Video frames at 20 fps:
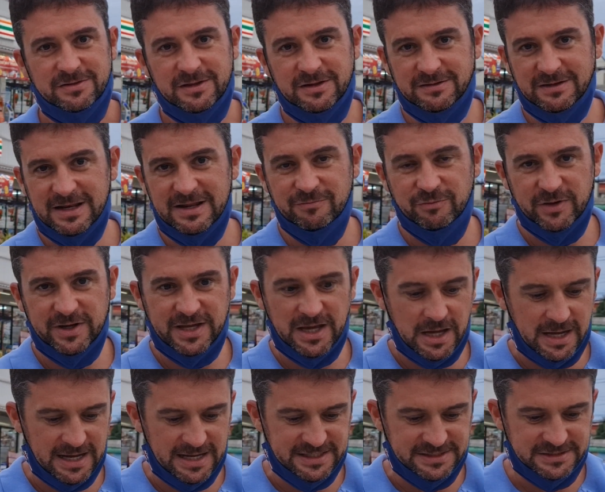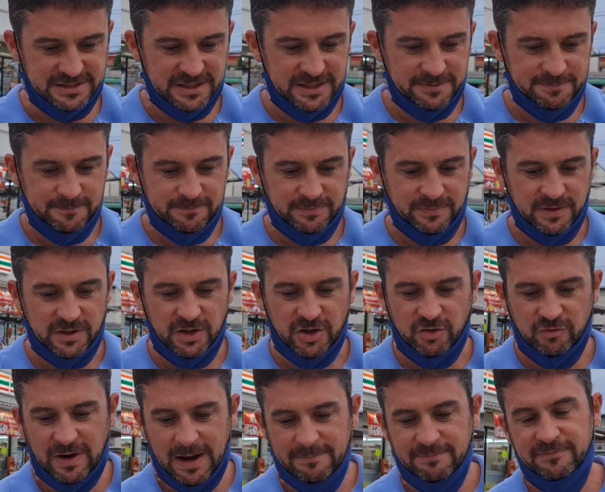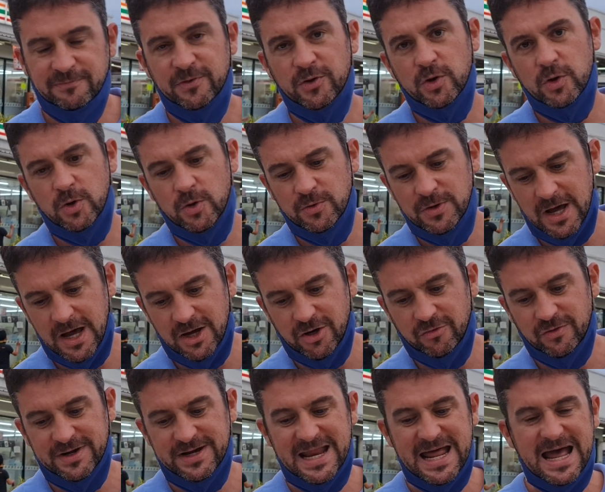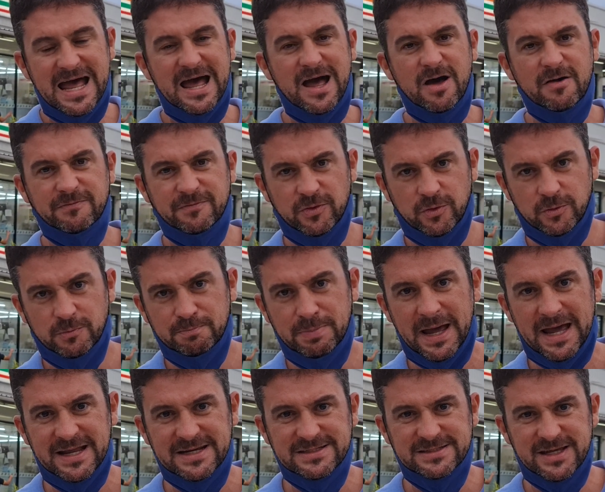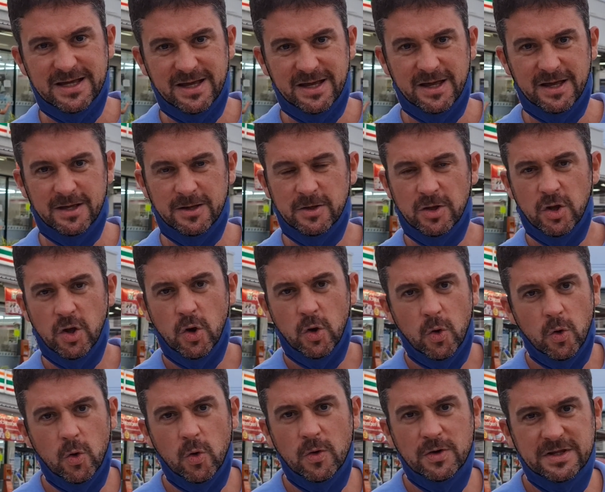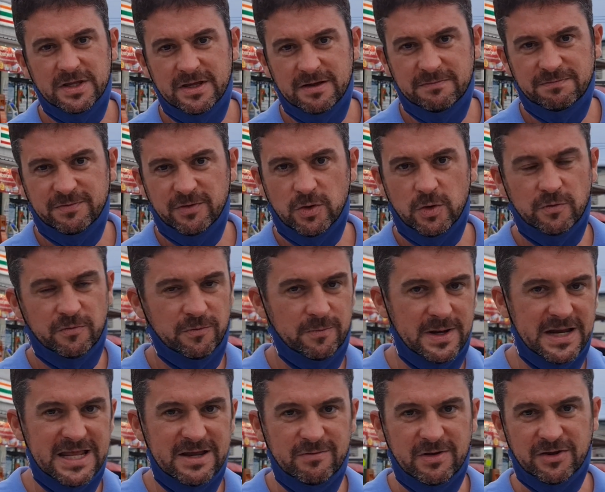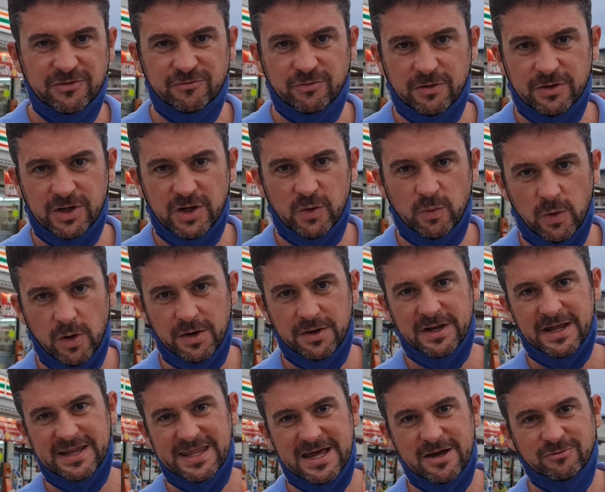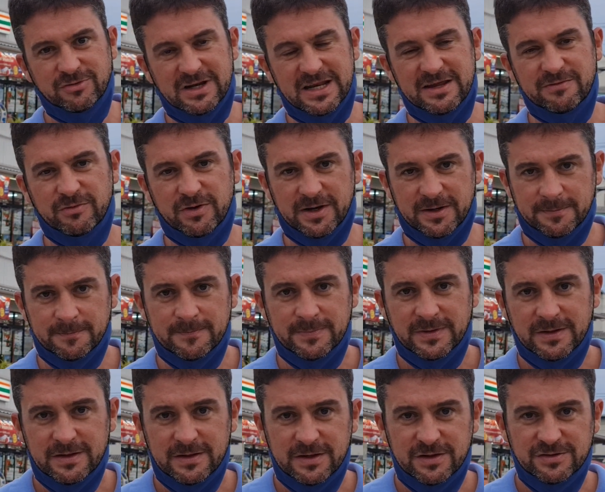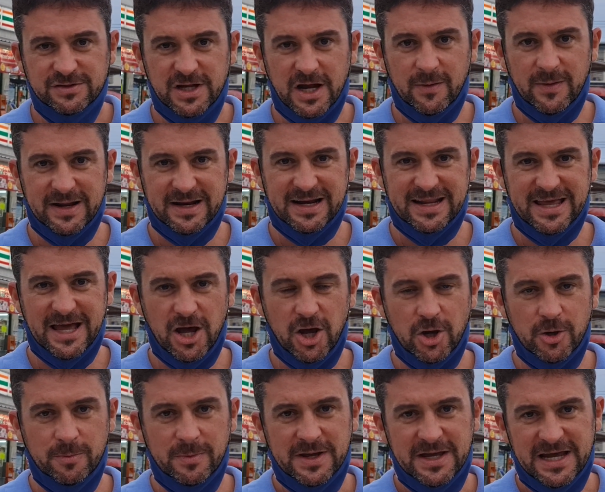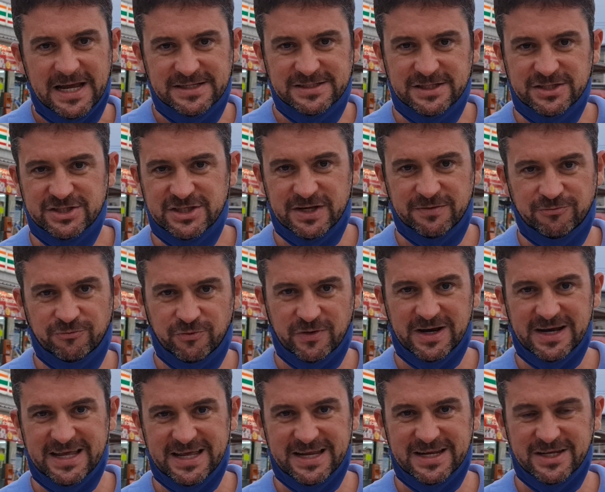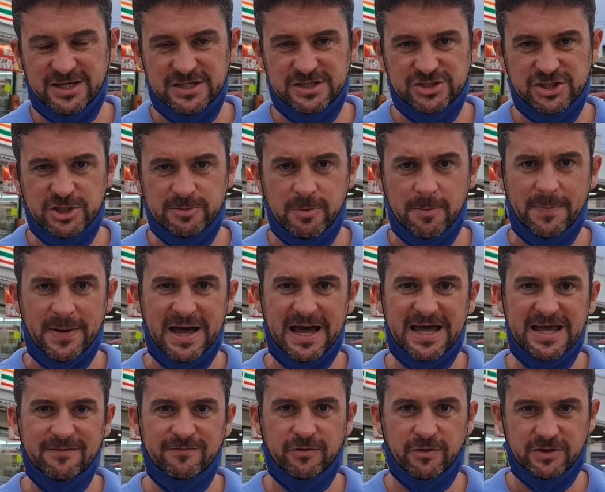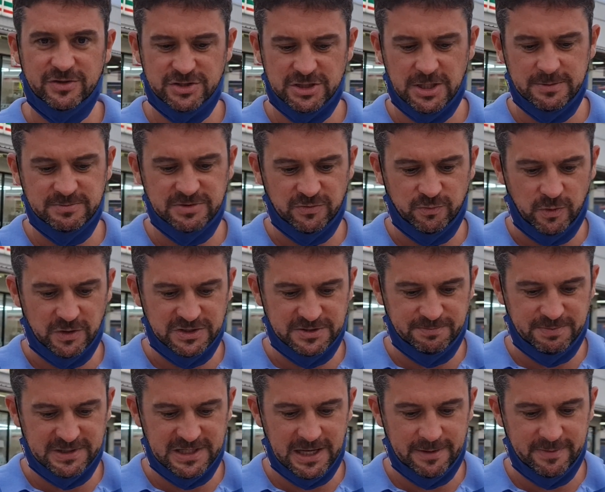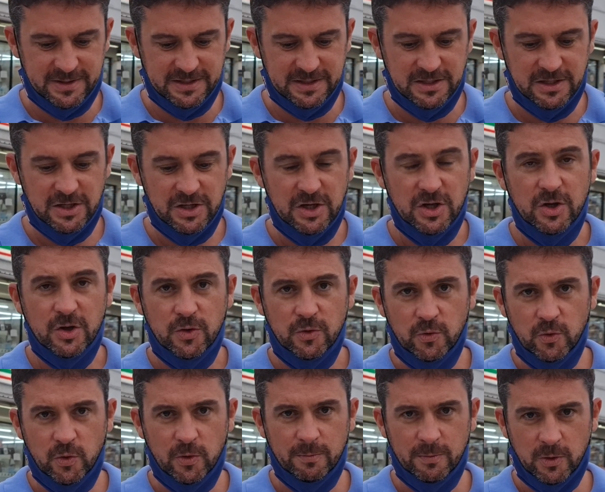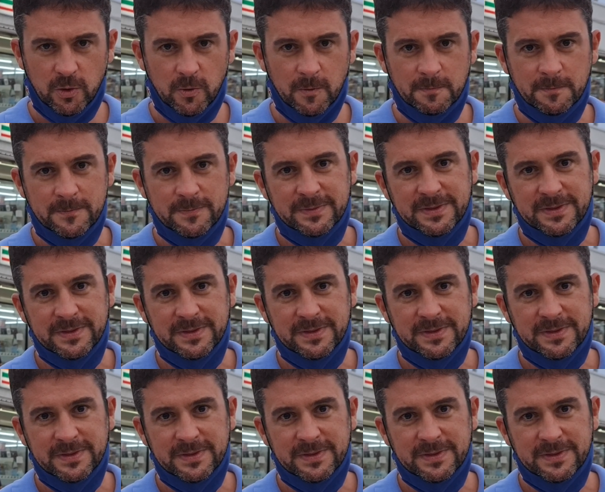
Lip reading: the delivery guys. Grab food, Hungry Now, Food Panda, order your food from any restaurant you want and they'll deliver it directly home. It's a shift really in consumer behaviour in terms of what's becoming normal.